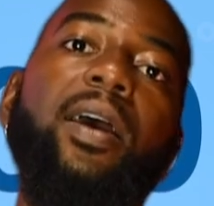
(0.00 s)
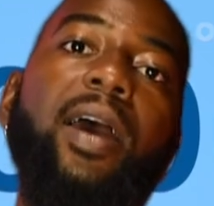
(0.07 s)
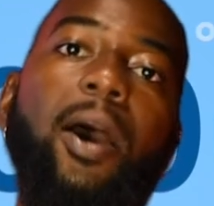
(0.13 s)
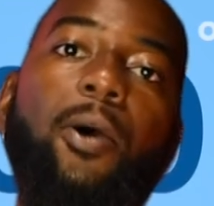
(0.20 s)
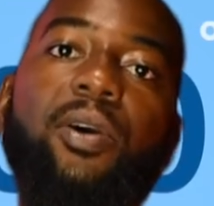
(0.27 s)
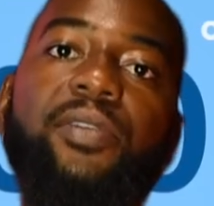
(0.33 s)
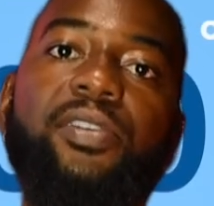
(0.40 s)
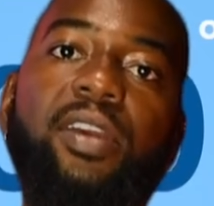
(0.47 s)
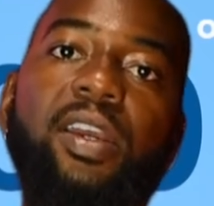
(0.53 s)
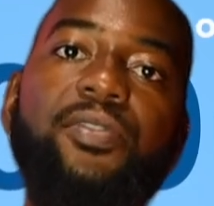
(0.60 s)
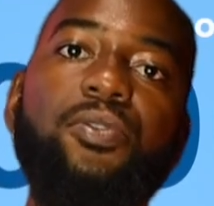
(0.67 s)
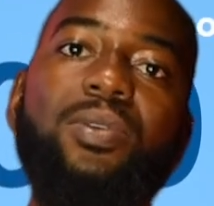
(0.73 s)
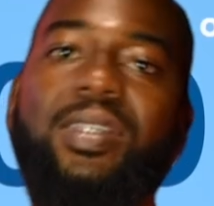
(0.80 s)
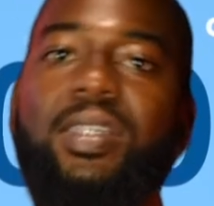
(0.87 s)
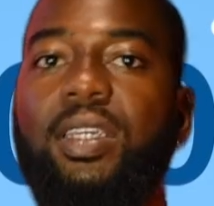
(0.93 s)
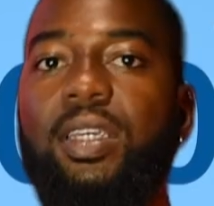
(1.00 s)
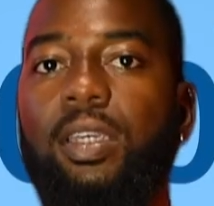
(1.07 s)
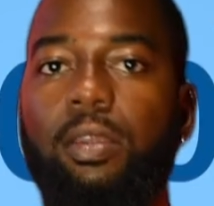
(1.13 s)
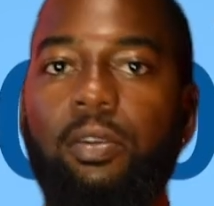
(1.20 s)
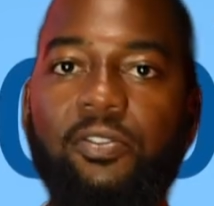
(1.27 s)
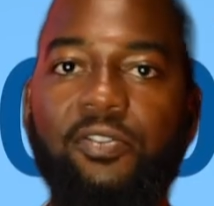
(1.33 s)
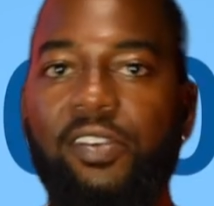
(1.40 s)
However, if you
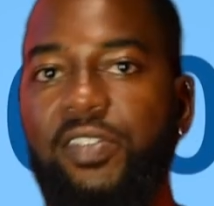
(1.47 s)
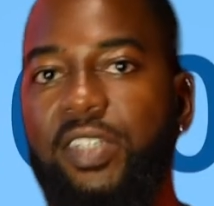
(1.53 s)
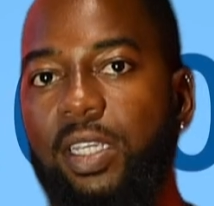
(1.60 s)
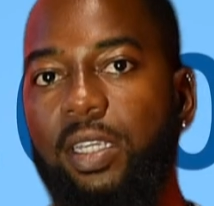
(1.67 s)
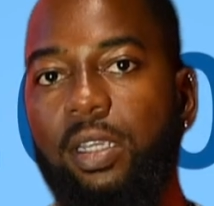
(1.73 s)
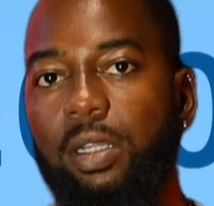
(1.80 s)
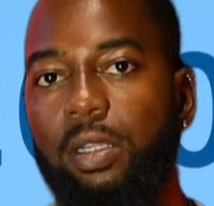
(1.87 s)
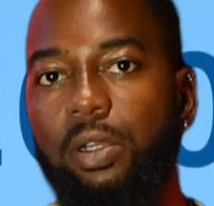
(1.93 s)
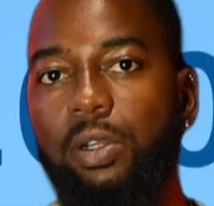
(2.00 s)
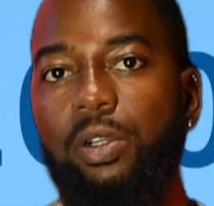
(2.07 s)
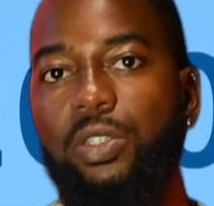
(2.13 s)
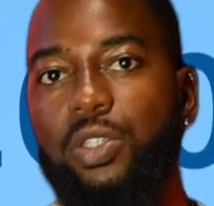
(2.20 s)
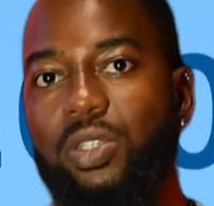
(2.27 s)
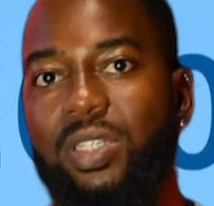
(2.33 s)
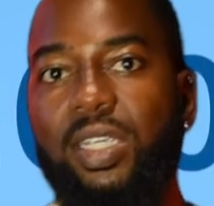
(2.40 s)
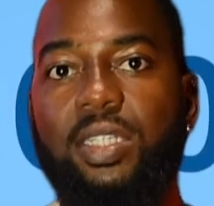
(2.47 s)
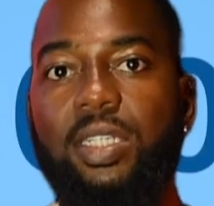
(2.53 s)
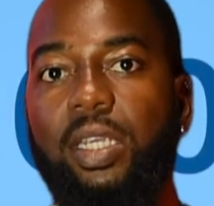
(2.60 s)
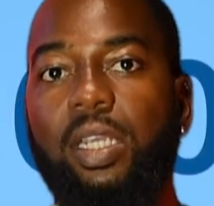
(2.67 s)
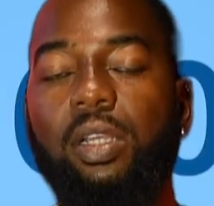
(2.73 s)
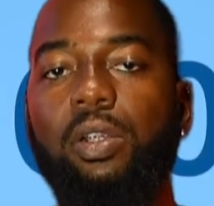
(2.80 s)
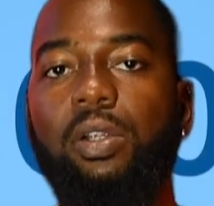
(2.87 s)
see 15 kilohertz or
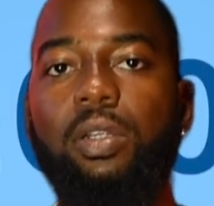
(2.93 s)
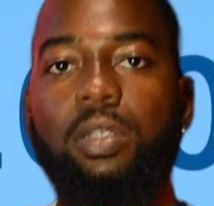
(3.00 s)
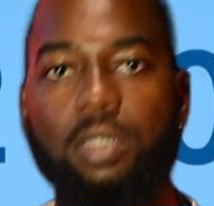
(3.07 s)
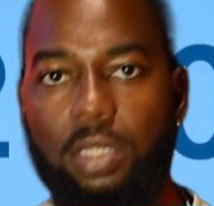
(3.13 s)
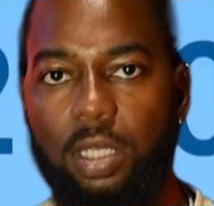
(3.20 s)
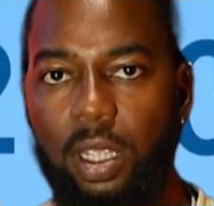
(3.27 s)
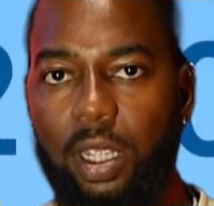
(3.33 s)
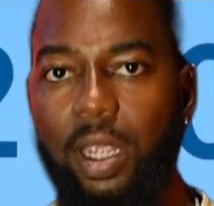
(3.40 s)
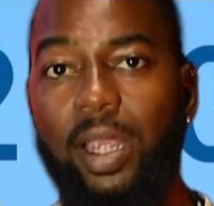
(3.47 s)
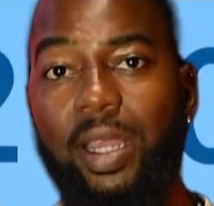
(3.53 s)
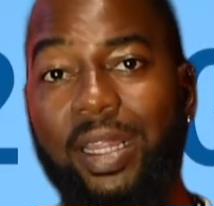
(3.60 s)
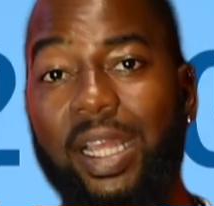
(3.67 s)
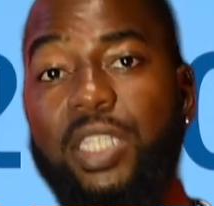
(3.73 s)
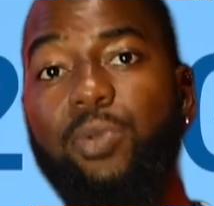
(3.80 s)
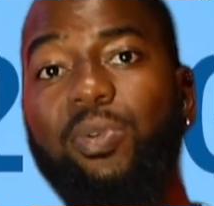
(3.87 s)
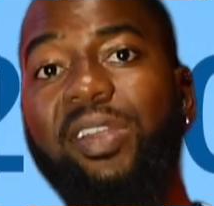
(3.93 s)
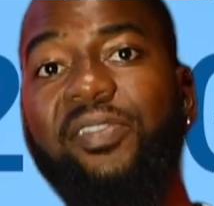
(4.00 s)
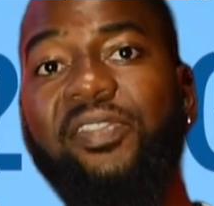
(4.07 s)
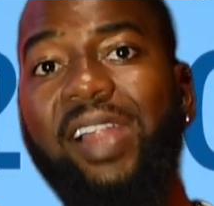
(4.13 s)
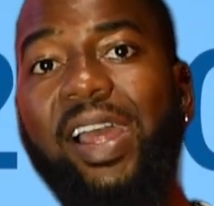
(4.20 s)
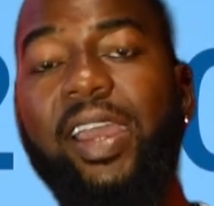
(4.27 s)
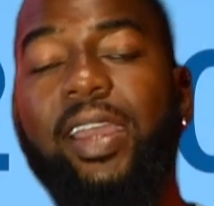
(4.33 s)
16 kilohertz, that's a red
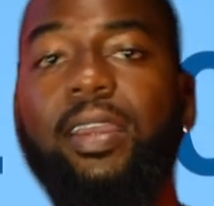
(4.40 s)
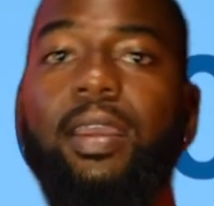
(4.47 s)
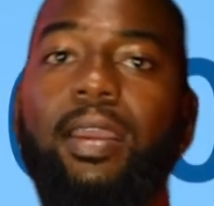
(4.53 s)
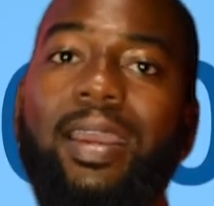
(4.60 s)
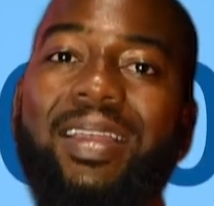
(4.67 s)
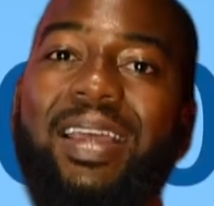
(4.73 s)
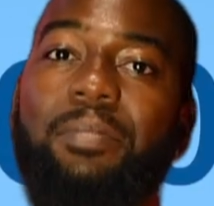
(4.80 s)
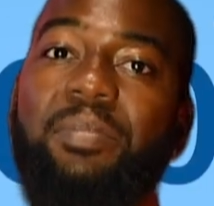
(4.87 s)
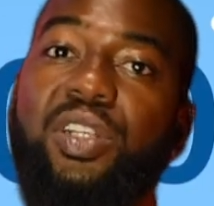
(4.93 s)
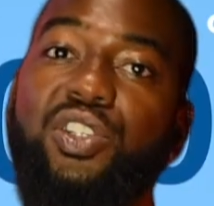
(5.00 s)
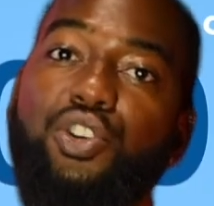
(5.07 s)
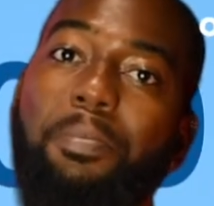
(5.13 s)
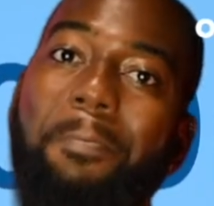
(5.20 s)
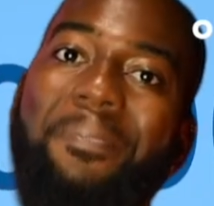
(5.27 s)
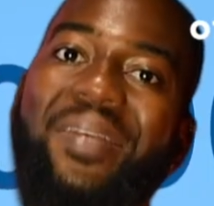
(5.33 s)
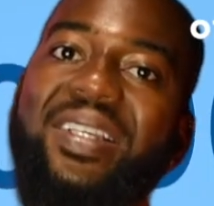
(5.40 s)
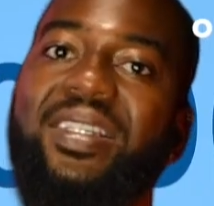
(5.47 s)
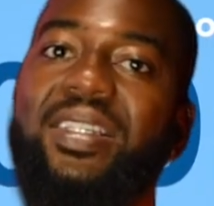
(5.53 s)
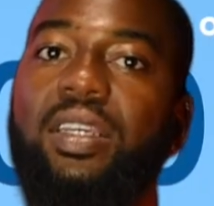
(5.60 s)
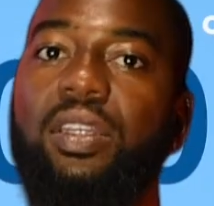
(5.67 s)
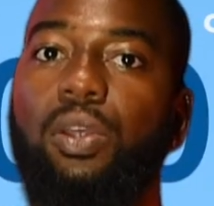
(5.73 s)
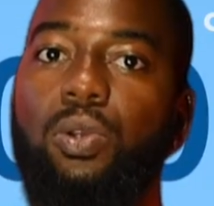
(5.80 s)
flag, and that means you're
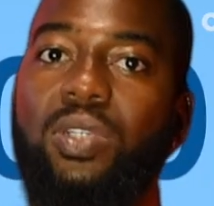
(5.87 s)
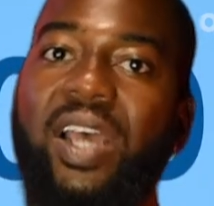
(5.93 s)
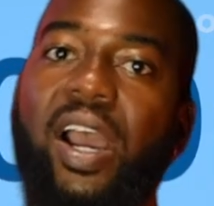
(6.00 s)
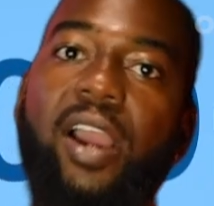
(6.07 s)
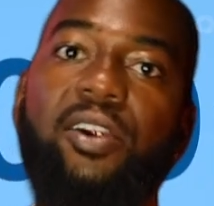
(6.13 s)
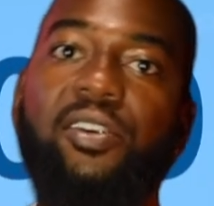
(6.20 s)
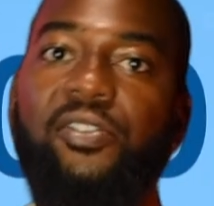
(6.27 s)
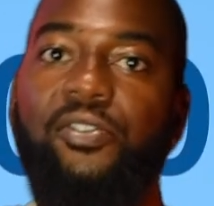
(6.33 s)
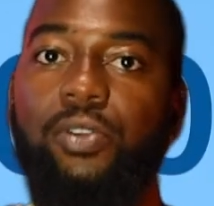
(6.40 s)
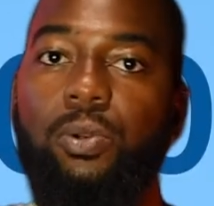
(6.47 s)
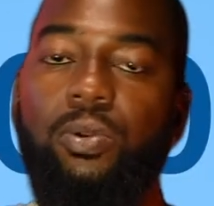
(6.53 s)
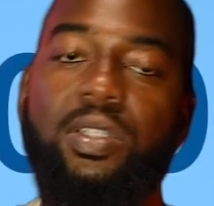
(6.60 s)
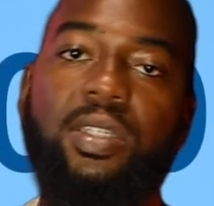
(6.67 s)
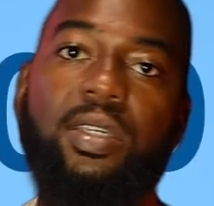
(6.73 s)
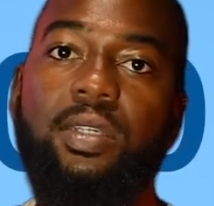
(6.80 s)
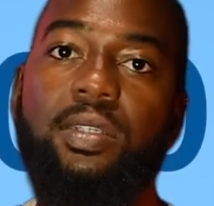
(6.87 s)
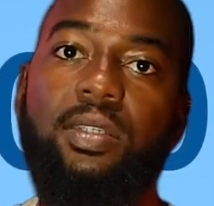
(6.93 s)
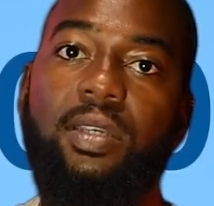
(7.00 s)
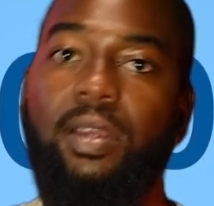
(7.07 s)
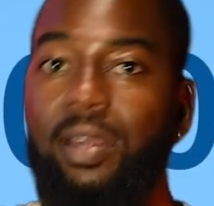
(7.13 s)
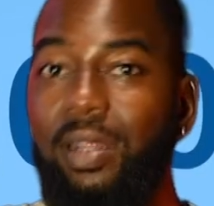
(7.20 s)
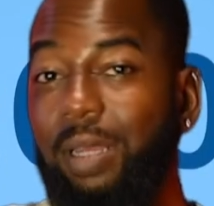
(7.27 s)
missing those higher frequencies.
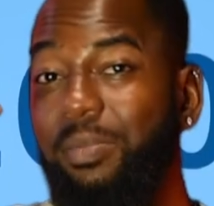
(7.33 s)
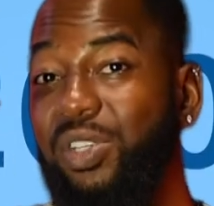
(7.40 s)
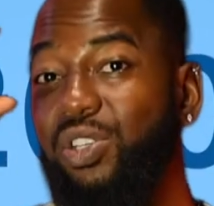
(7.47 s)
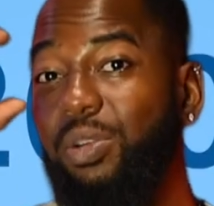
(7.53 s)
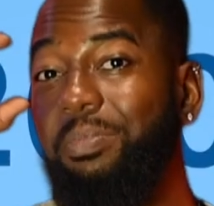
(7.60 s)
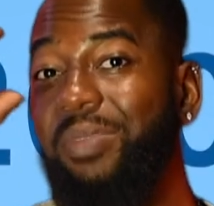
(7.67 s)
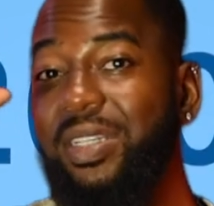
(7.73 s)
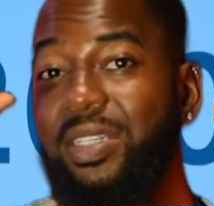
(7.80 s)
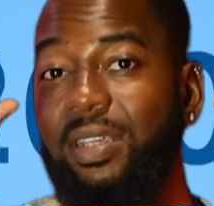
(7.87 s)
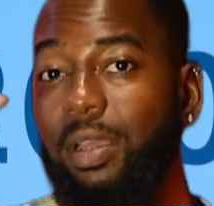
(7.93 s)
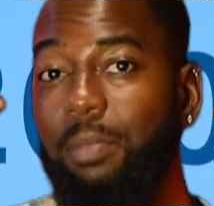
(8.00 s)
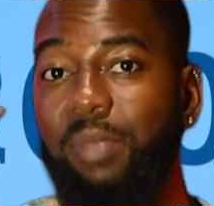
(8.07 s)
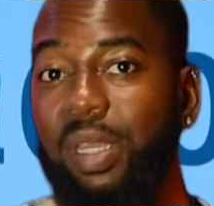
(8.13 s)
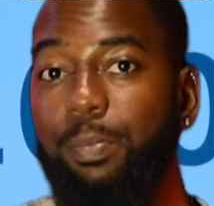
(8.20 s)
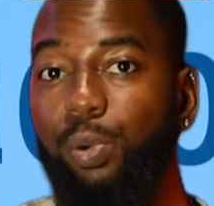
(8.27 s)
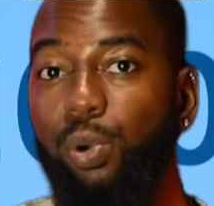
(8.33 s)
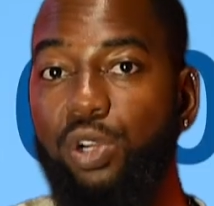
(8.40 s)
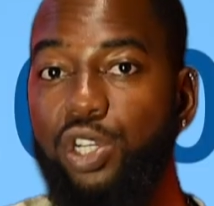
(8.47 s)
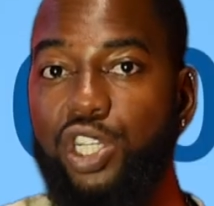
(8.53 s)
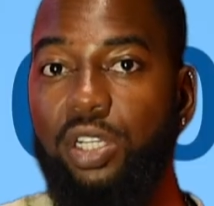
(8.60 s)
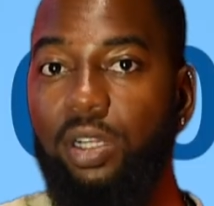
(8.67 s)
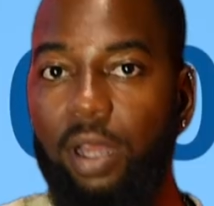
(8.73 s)
That means you're missing a big
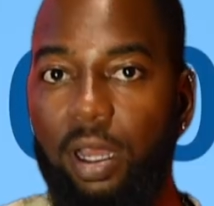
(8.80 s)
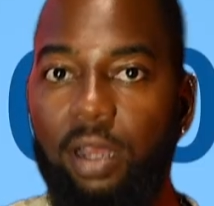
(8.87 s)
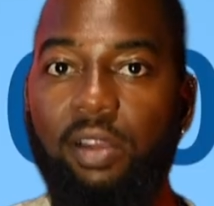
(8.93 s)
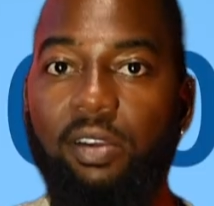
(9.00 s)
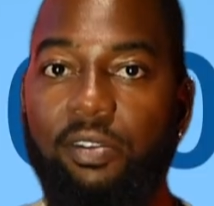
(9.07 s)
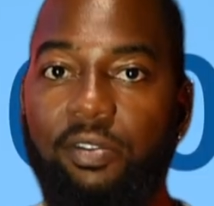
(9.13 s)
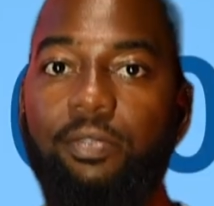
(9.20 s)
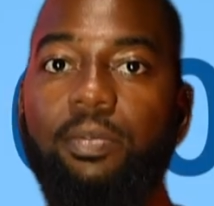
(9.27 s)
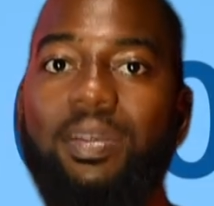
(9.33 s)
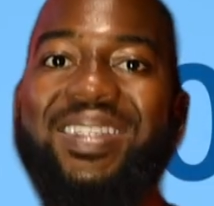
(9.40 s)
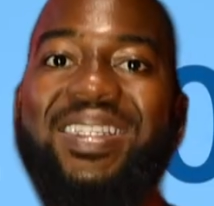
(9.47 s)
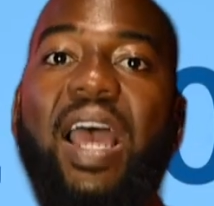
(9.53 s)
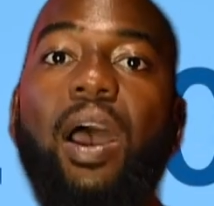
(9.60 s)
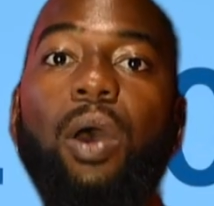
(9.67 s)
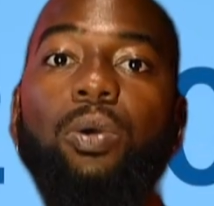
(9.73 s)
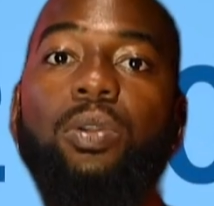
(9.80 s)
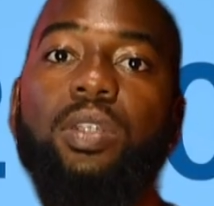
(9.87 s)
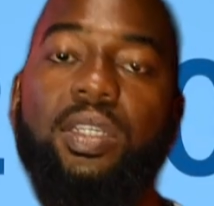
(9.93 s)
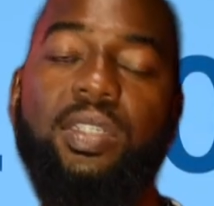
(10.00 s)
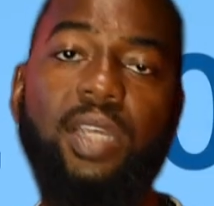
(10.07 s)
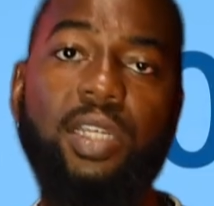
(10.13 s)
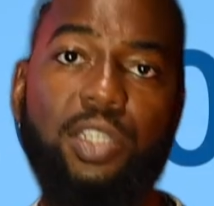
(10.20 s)
portion of sound,
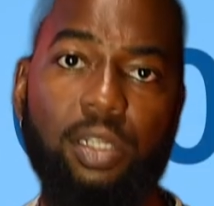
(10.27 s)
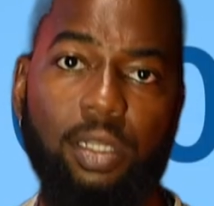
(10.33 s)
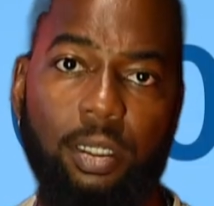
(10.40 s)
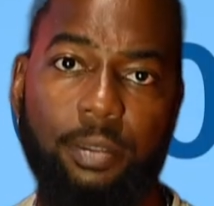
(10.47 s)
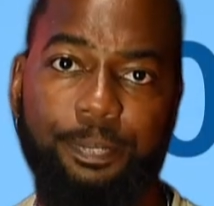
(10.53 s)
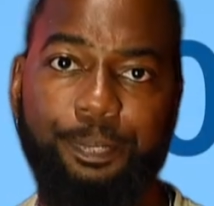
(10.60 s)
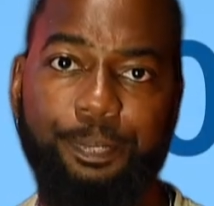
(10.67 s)
essentially.